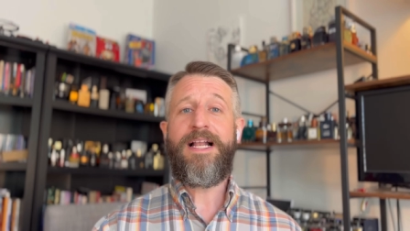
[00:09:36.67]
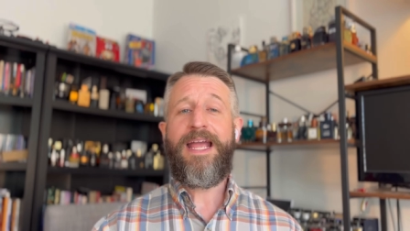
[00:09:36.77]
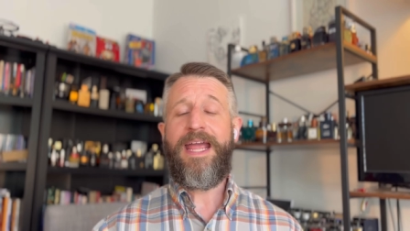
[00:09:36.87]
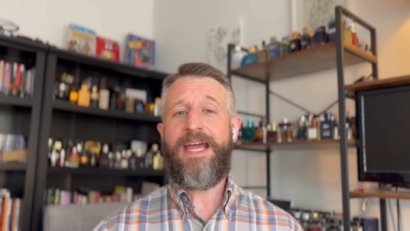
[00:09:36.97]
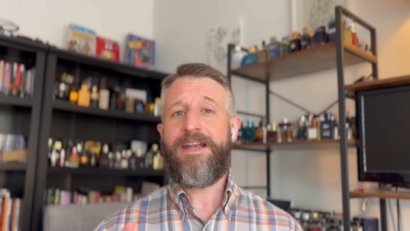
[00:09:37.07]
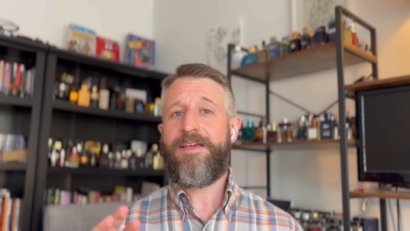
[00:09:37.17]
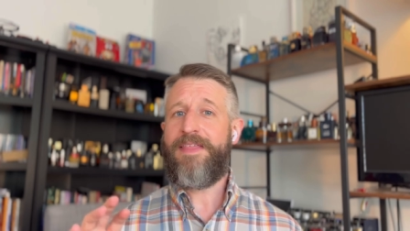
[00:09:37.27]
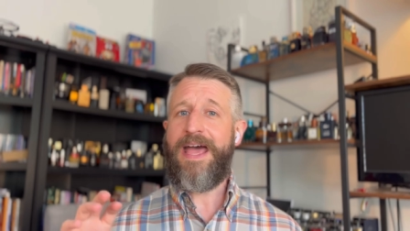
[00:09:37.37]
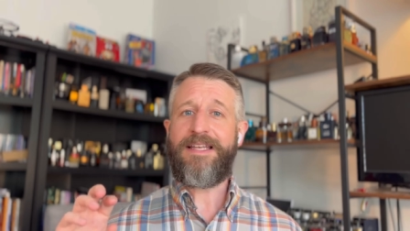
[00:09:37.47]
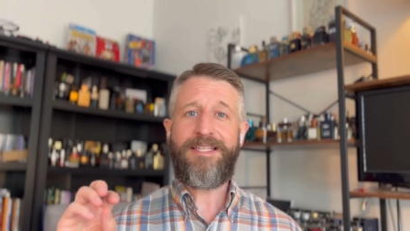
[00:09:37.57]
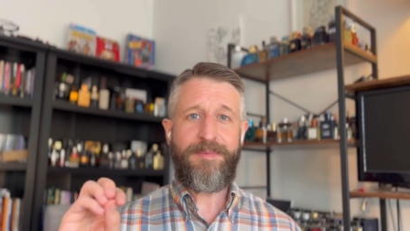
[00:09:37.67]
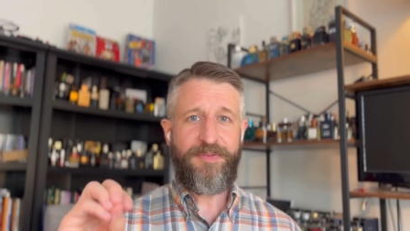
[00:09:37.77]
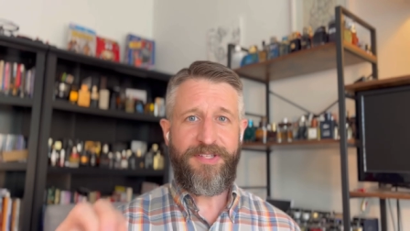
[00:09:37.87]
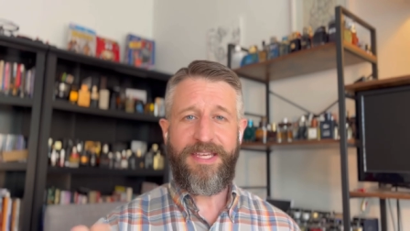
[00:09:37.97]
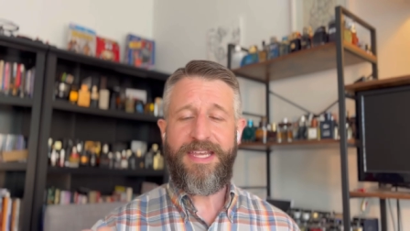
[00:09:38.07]
And that
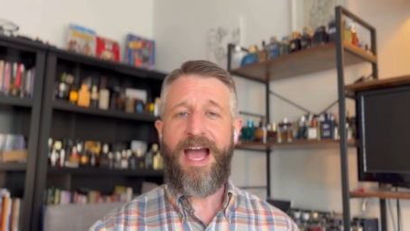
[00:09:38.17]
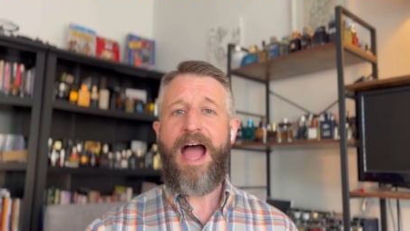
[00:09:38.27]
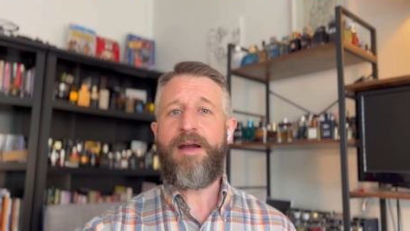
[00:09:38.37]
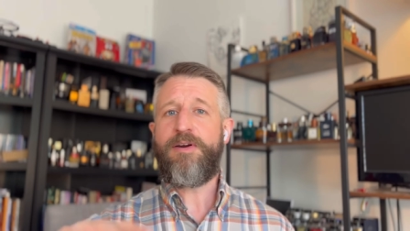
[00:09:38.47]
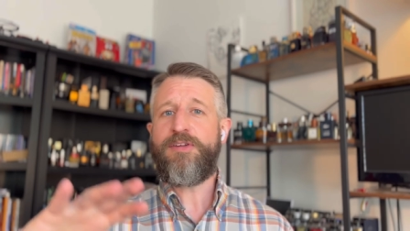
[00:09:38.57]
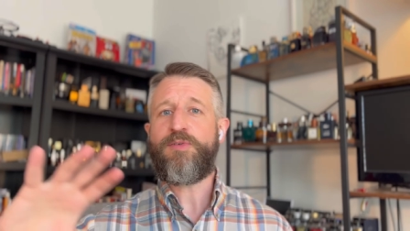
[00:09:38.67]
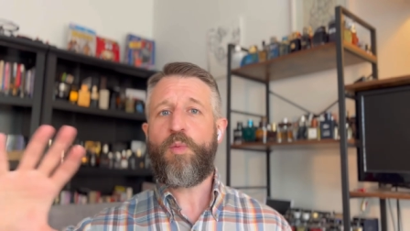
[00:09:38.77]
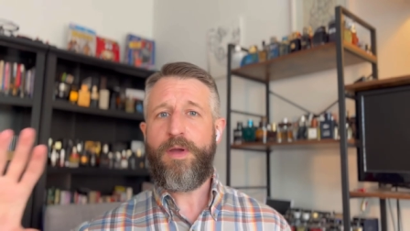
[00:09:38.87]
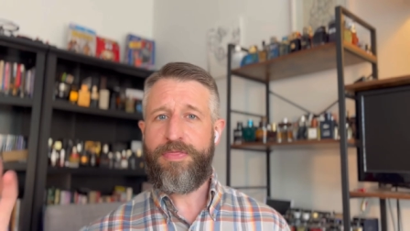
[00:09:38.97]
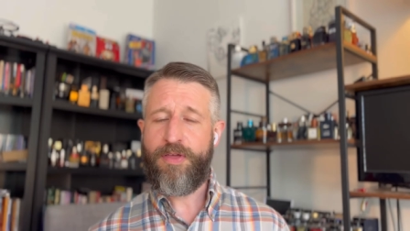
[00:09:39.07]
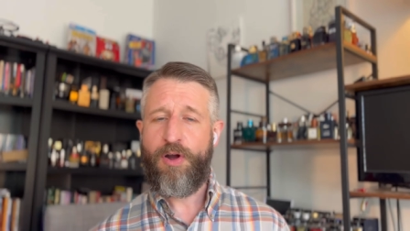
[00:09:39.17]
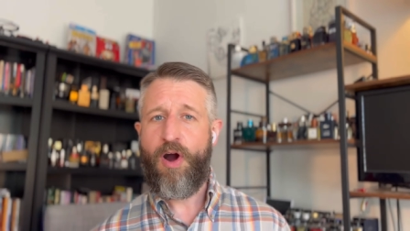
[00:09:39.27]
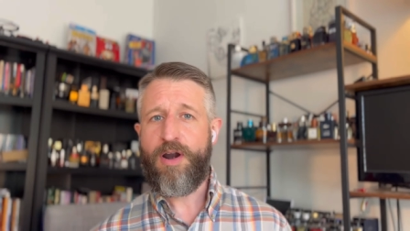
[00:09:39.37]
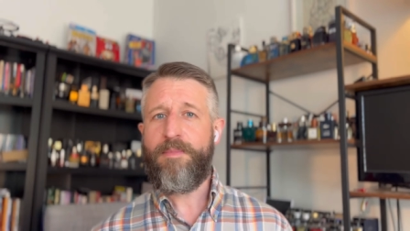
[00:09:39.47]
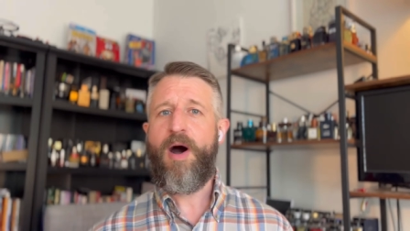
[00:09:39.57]
lipsticky iris with the
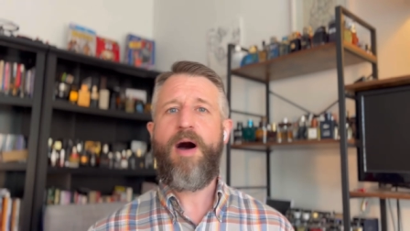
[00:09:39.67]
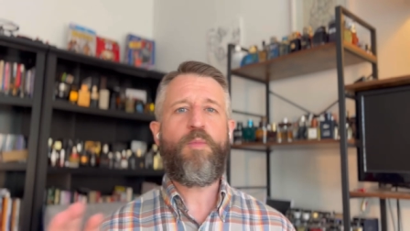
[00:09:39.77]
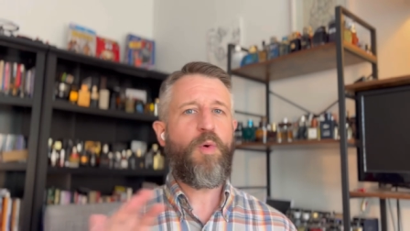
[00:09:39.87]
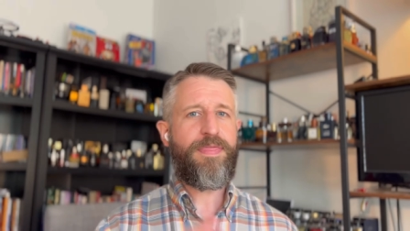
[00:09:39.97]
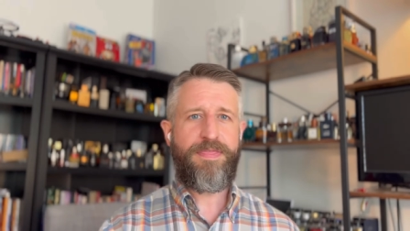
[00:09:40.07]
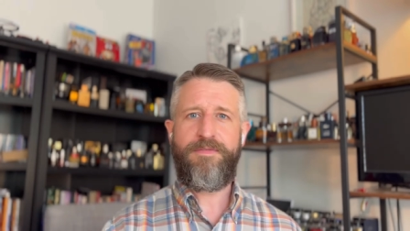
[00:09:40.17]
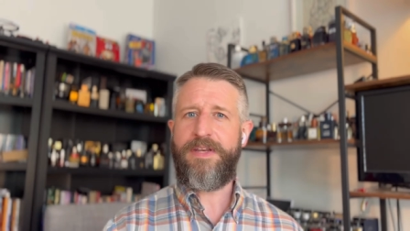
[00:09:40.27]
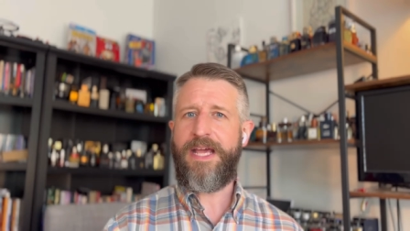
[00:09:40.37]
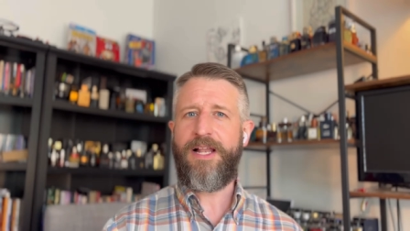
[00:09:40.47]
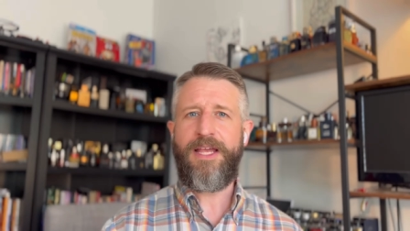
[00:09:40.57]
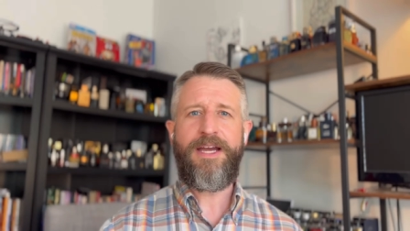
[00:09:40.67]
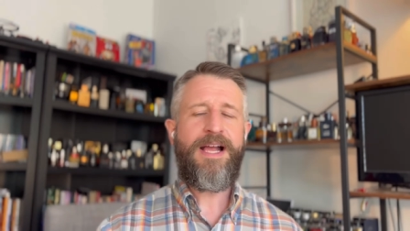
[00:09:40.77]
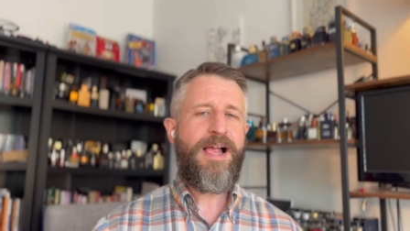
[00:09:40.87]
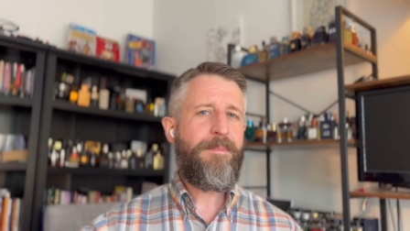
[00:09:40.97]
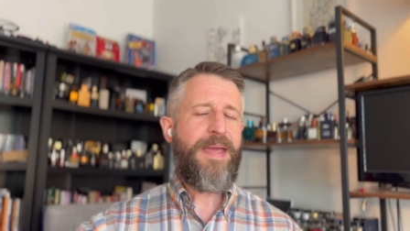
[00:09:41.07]
cardamom, with the vanilla,
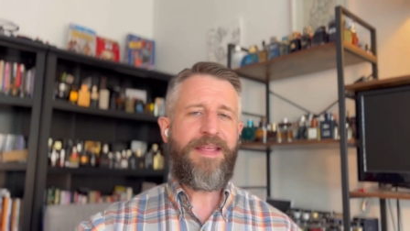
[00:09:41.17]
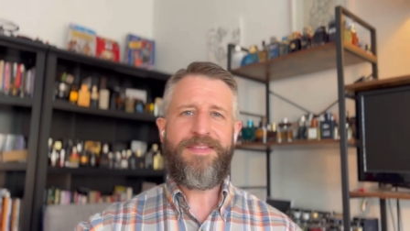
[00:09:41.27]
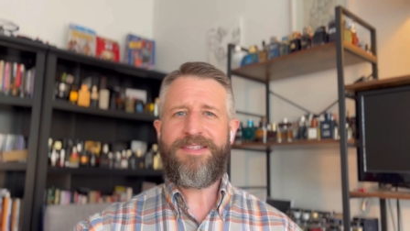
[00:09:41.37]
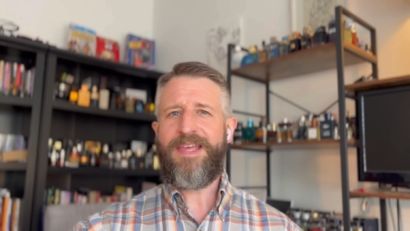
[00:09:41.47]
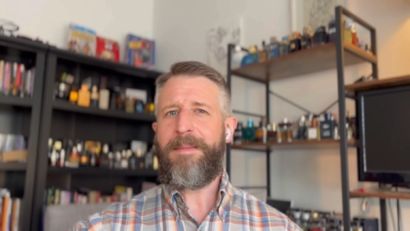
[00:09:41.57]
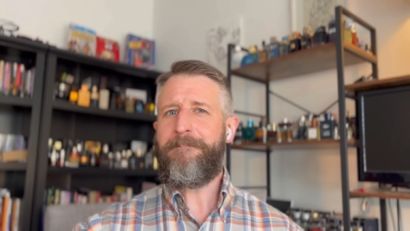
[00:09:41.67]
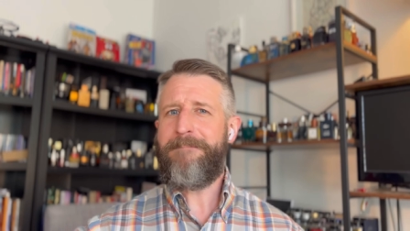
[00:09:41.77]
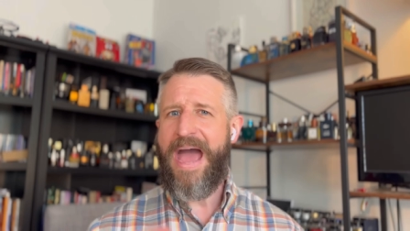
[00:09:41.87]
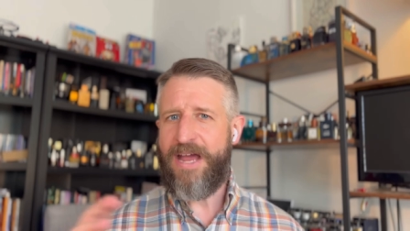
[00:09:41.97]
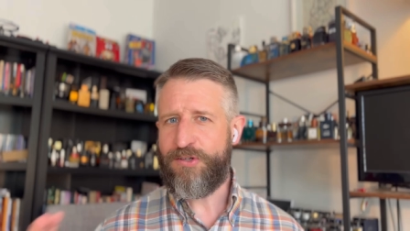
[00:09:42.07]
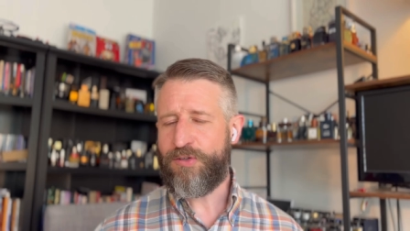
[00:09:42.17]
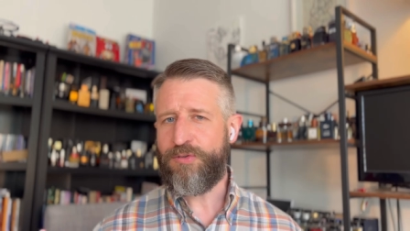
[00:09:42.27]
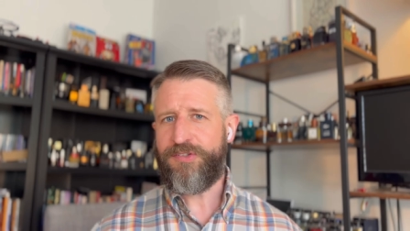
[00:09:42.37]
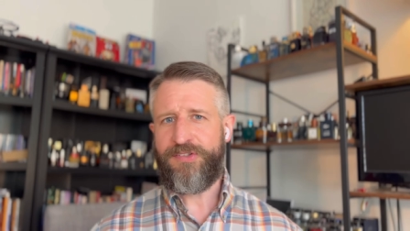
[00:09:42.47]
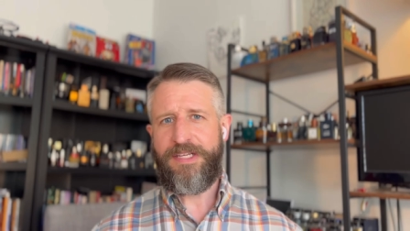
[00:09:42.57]
make this a
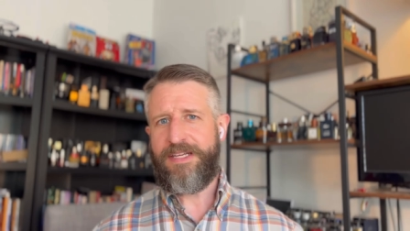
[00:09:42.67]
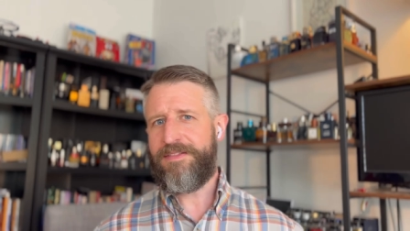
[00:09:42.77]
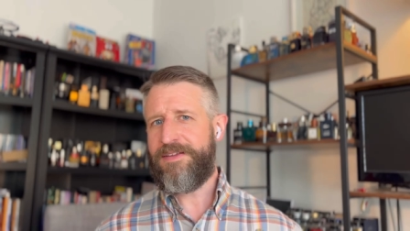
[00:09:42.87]
magical scent.